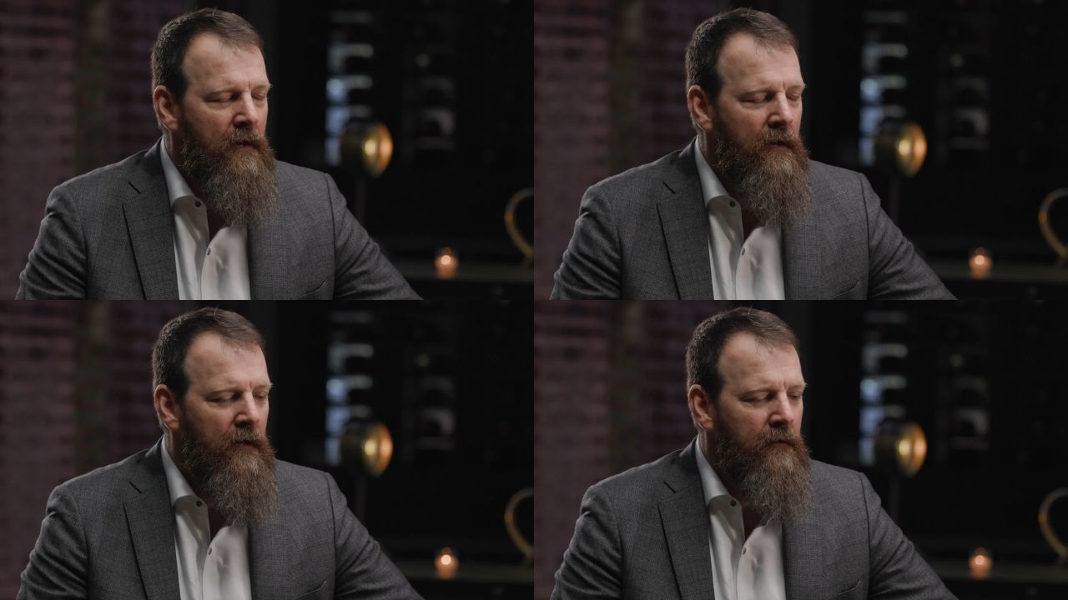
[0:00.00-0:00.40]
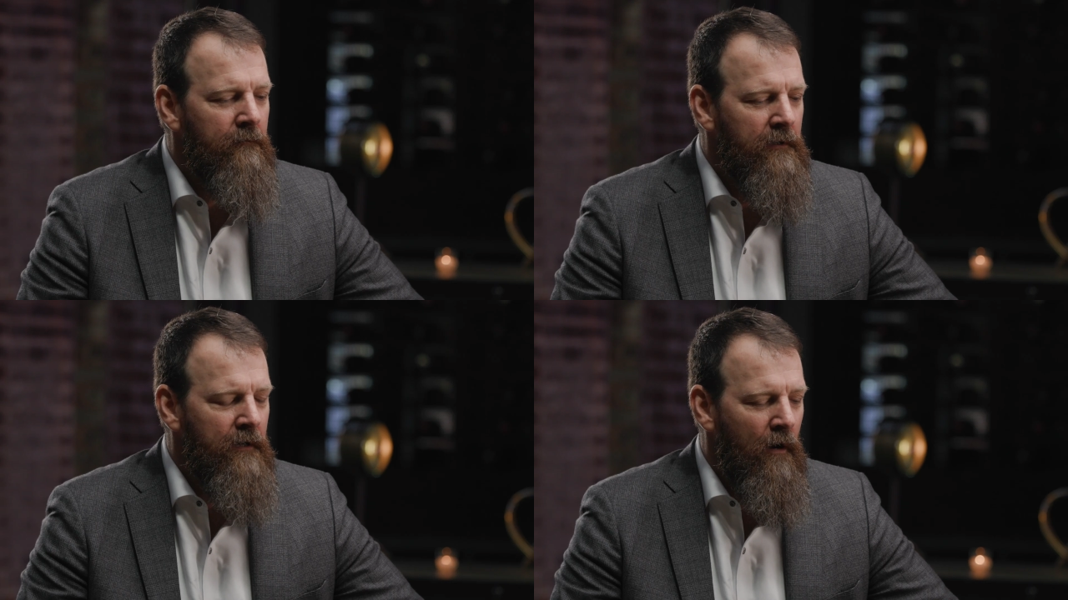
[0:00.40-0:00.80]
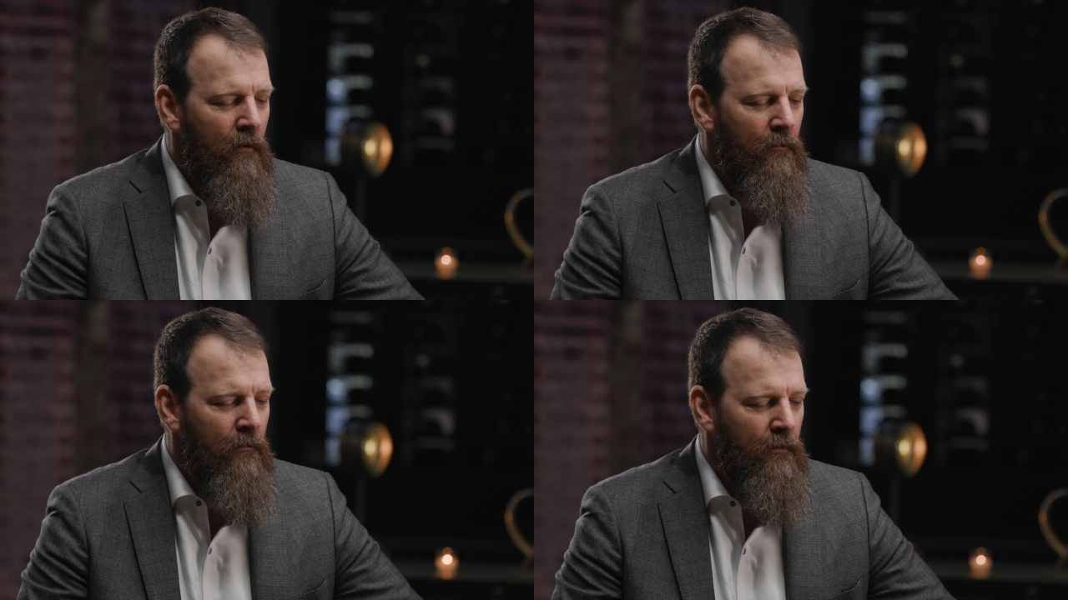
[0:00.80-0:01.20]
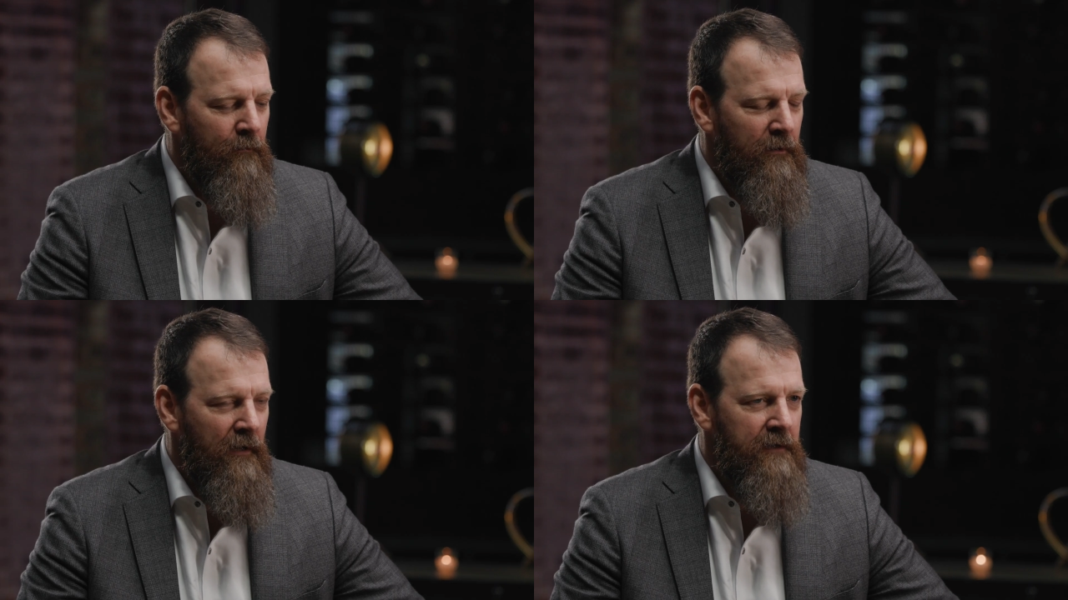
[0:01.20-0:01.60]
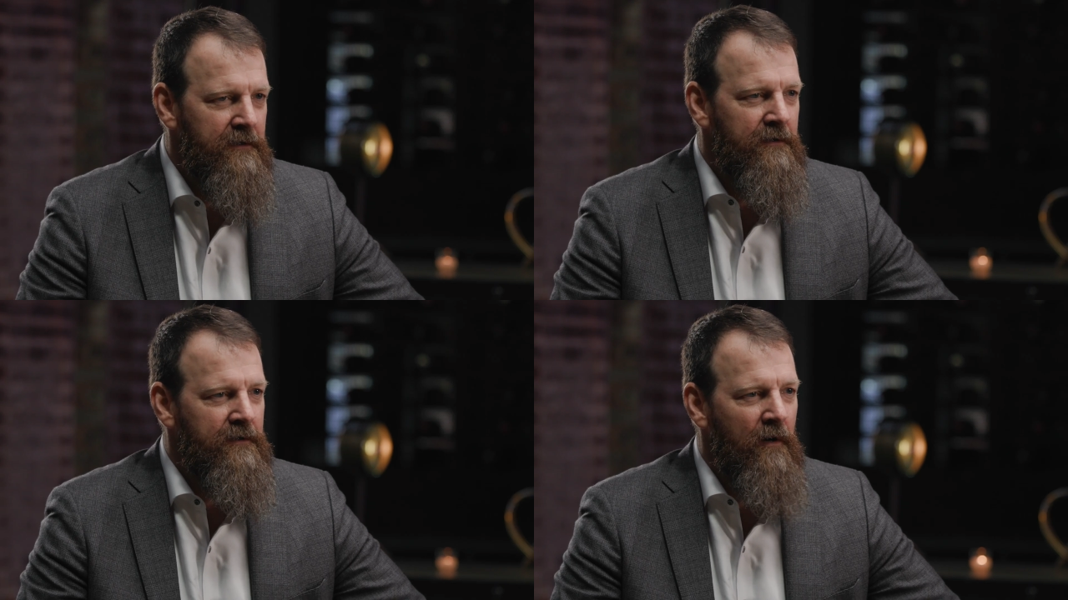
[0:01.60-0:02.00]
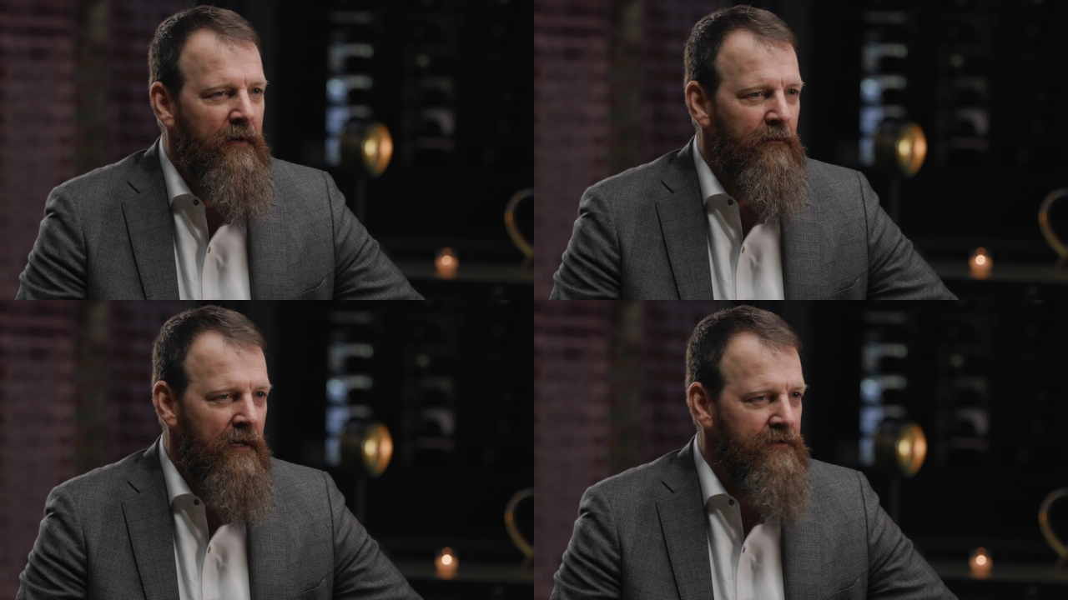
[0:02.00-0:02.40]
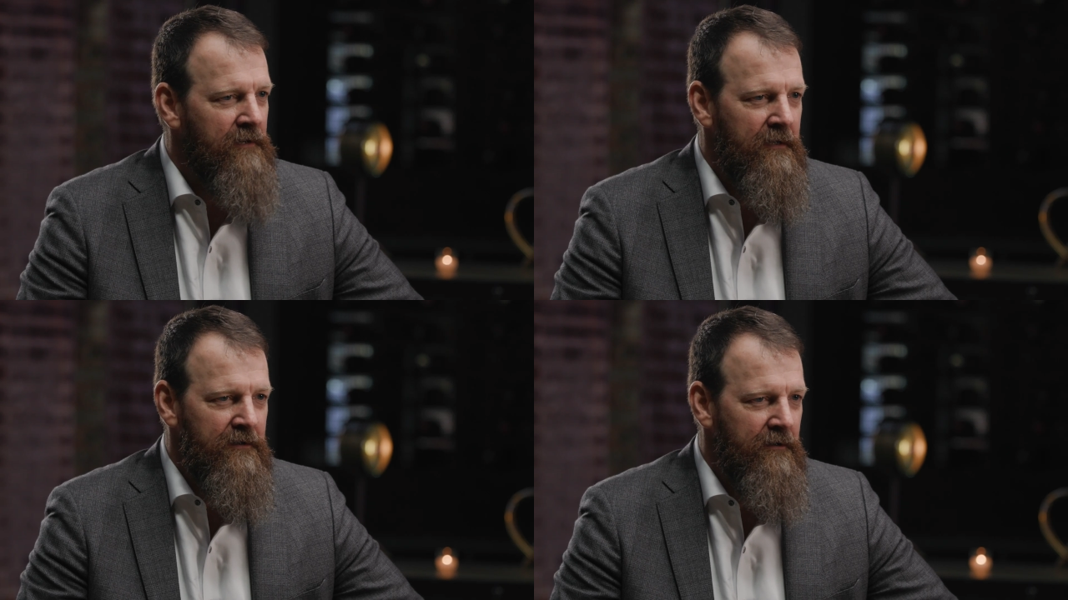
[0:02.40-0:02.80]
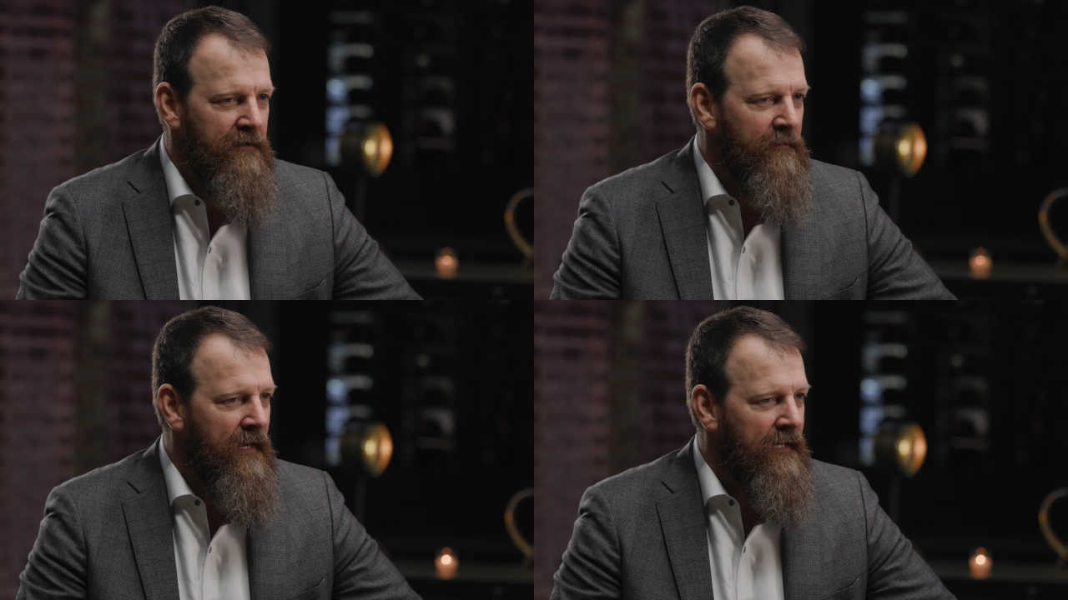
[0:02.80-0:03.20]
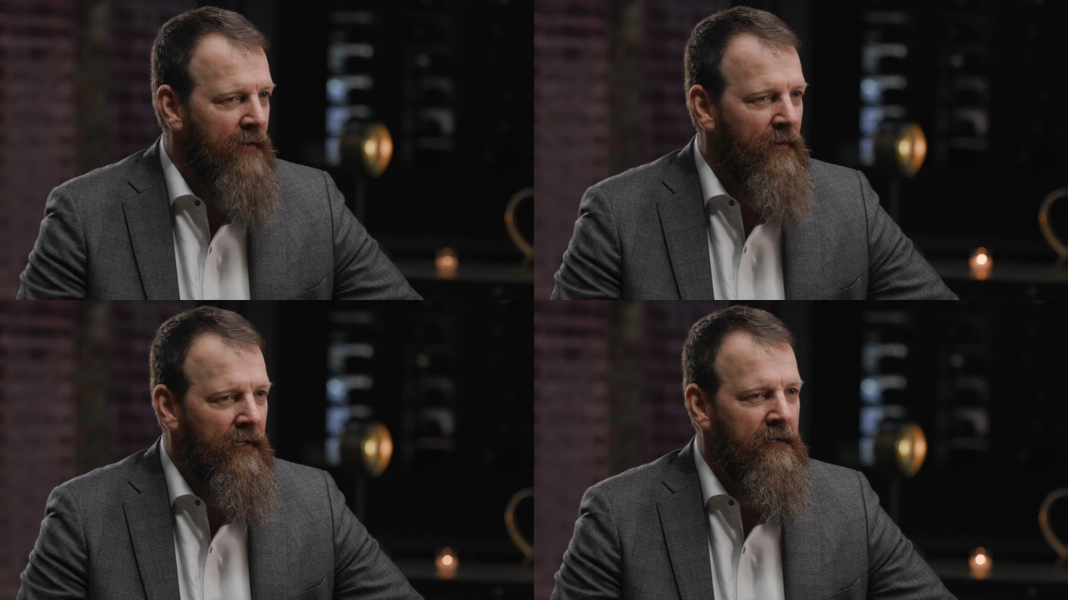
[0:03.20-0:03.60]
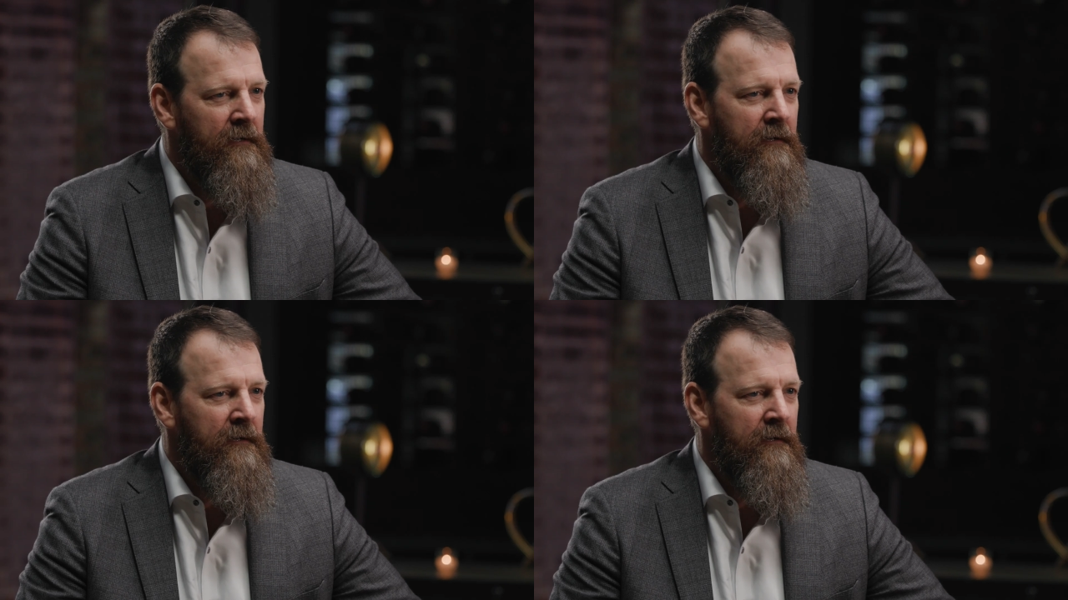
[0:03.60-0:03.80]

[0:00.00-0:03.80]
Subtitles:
And we lost so many restaurants during the pandemic.